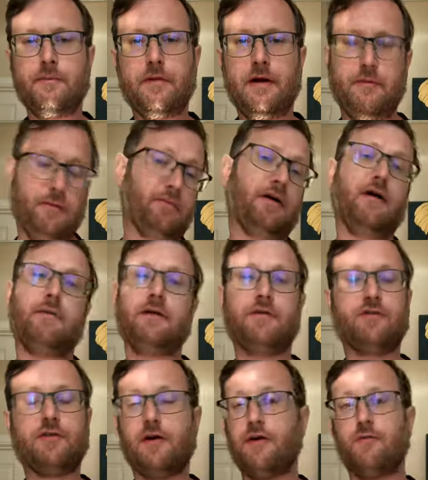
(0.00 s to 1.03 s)
I would probably have
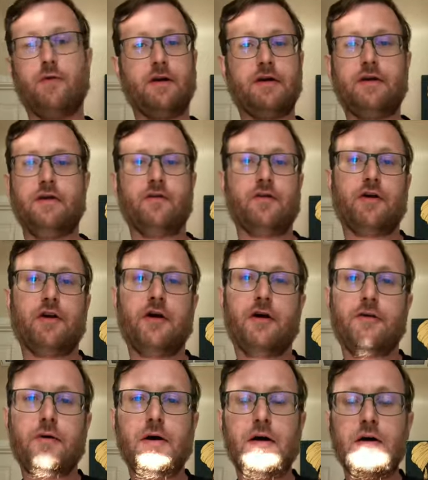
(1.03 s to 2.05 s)
started one years
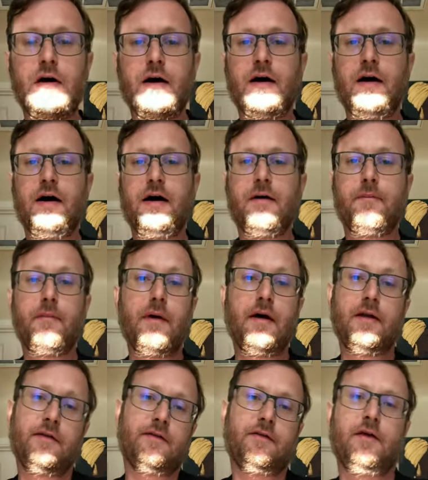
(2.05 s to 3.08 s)
ago, uh,
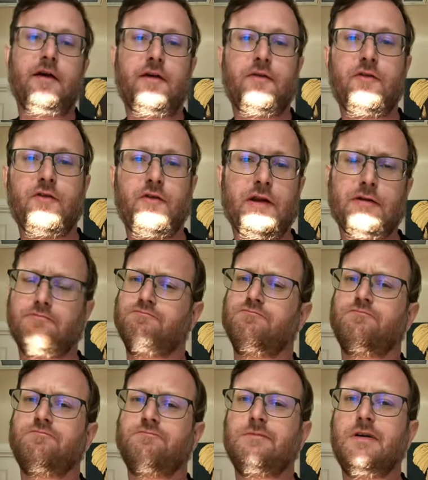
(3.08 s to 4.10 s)
but I was just like,
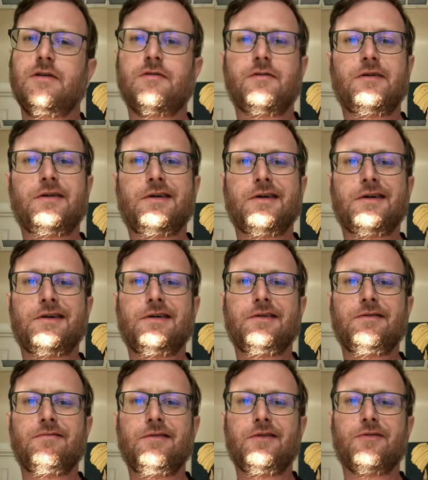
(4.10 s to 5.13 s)
mm, I don't think I
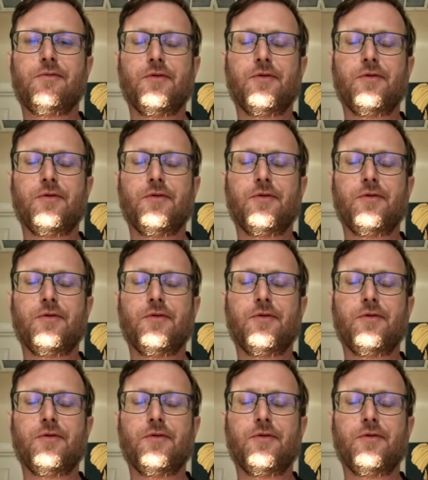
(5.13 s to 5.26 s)
it's